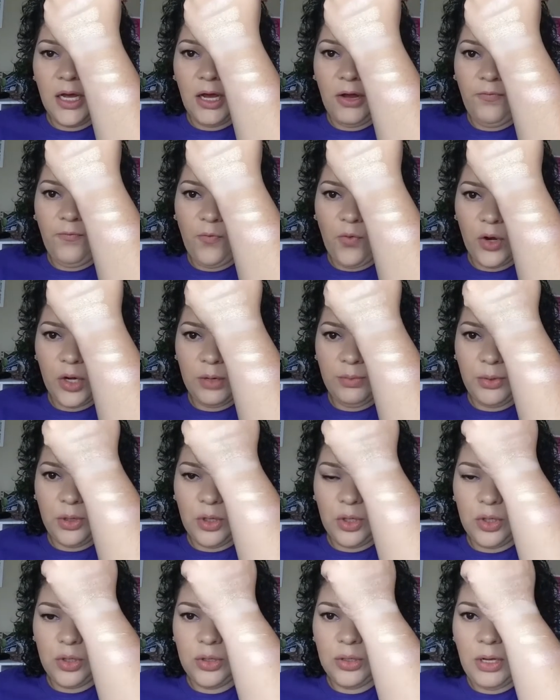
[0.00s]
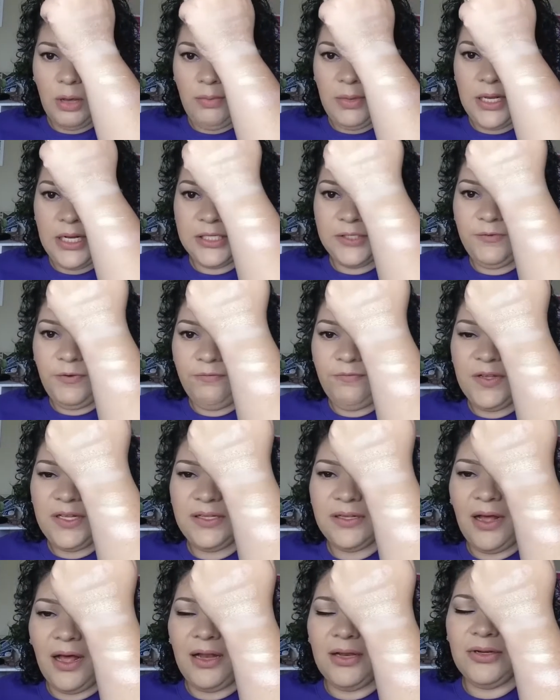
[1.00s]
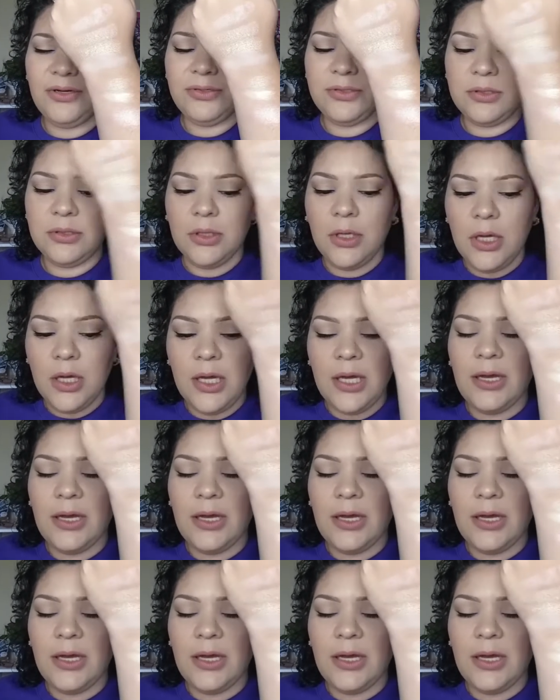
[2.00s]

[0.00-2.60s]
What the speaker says: affordable. I mean, it's $15.